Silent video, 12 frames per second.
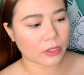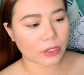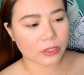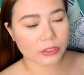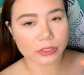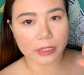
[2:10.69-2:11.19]

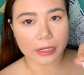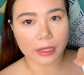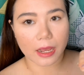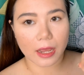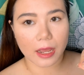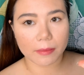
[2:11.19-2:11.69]
So they
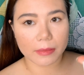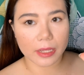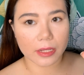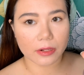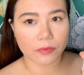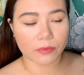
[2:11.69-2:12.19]
come
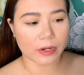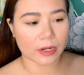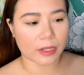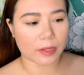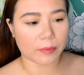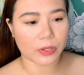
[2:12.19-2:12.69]
in a
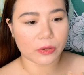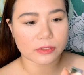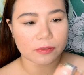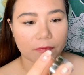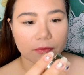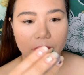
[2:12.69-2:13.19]
really
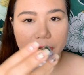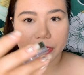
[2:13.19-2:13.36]
beautiful